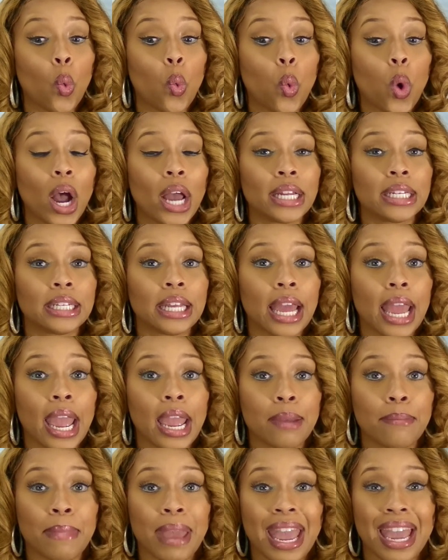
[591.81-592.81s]
what
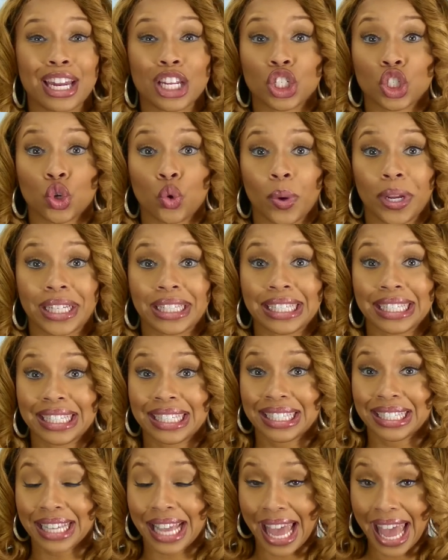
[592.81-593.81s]
a man is going to
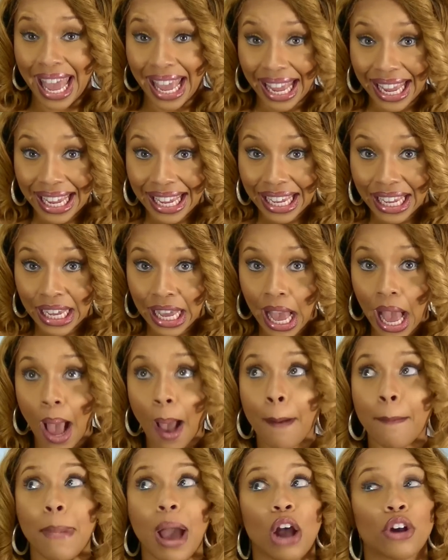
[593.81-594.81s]
say
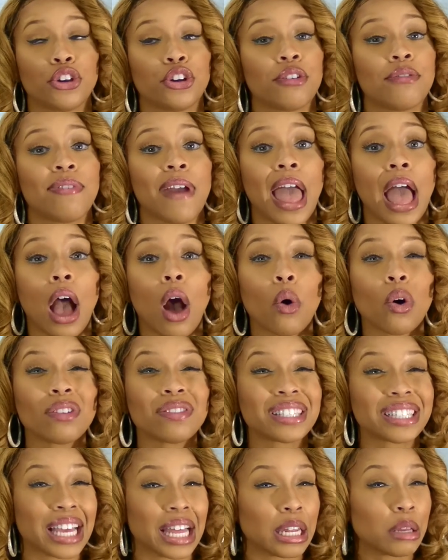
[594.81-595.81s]
about your vow of
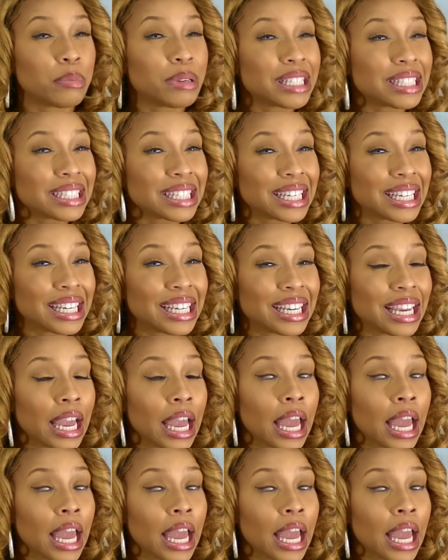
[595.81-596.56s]
celibacy,